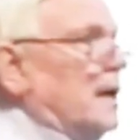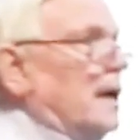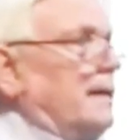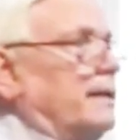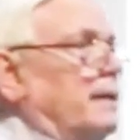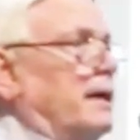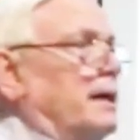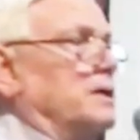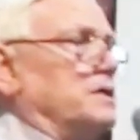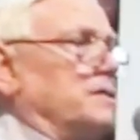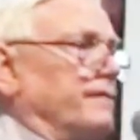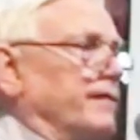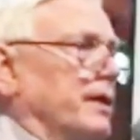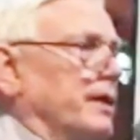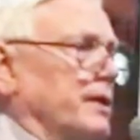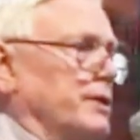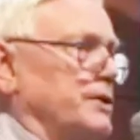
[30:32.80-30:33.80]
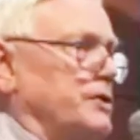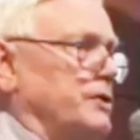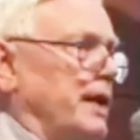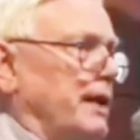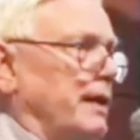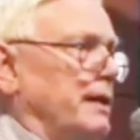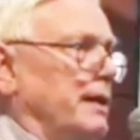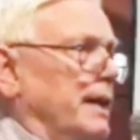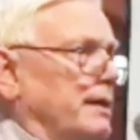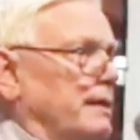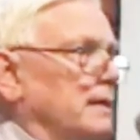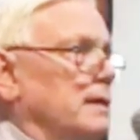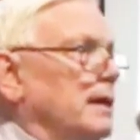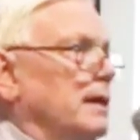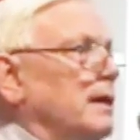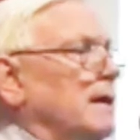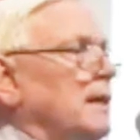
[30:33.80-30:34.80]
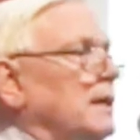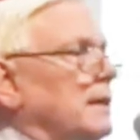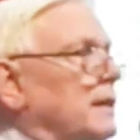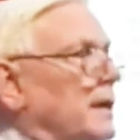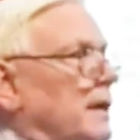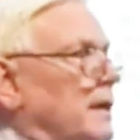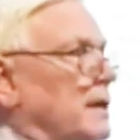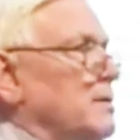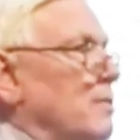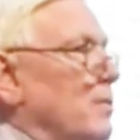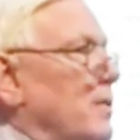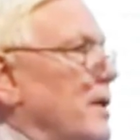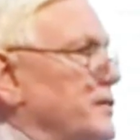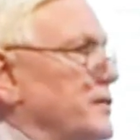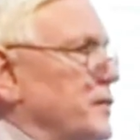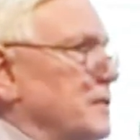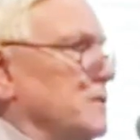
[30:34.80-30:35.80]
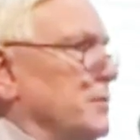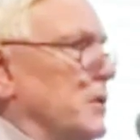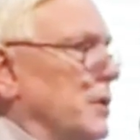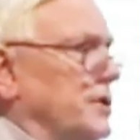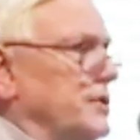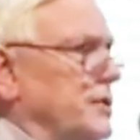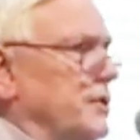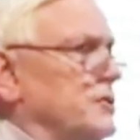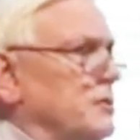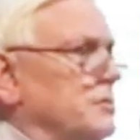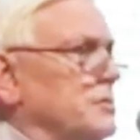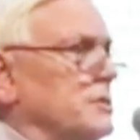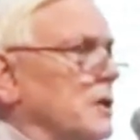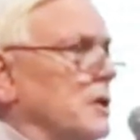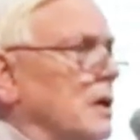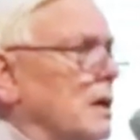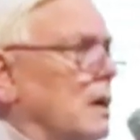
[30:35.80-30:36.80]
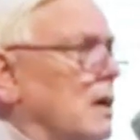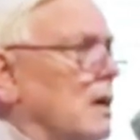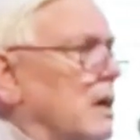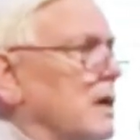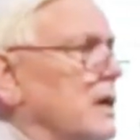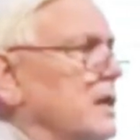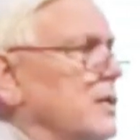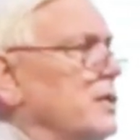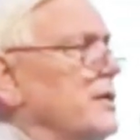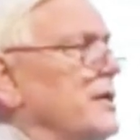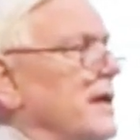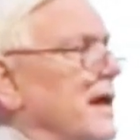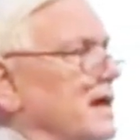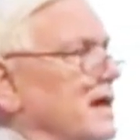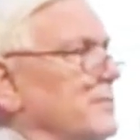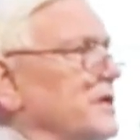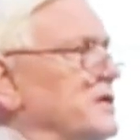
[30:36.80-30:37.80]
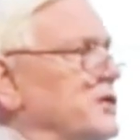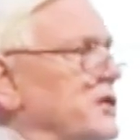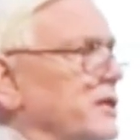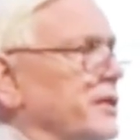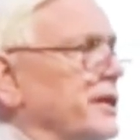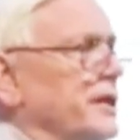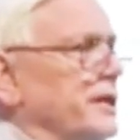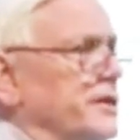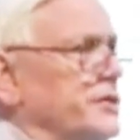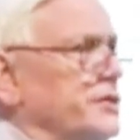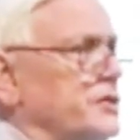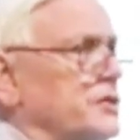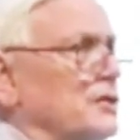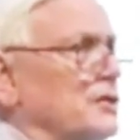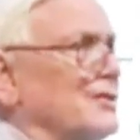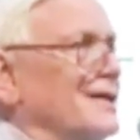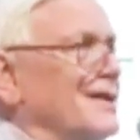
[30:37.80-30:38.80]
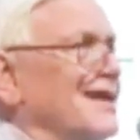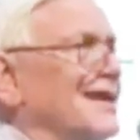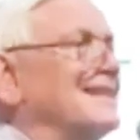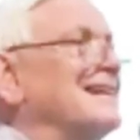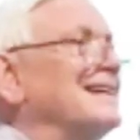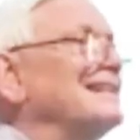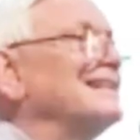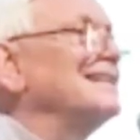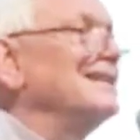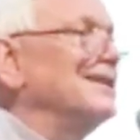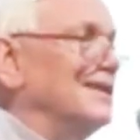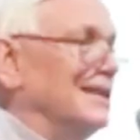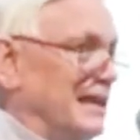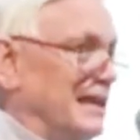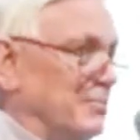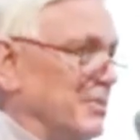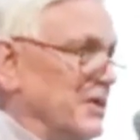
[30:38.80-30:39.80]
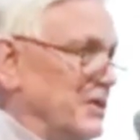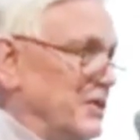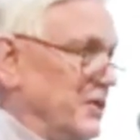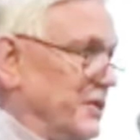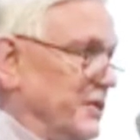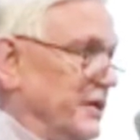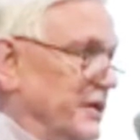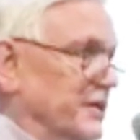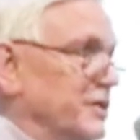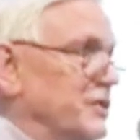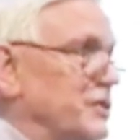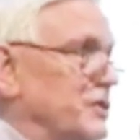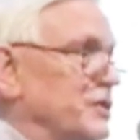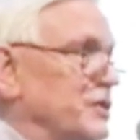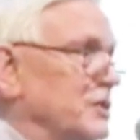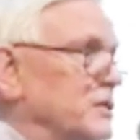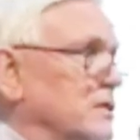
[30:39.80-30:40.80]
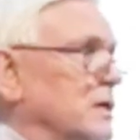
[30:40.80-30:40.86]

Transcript: I think it's fair to say that the Western Marxisms are either not materialists or not clearly materialists.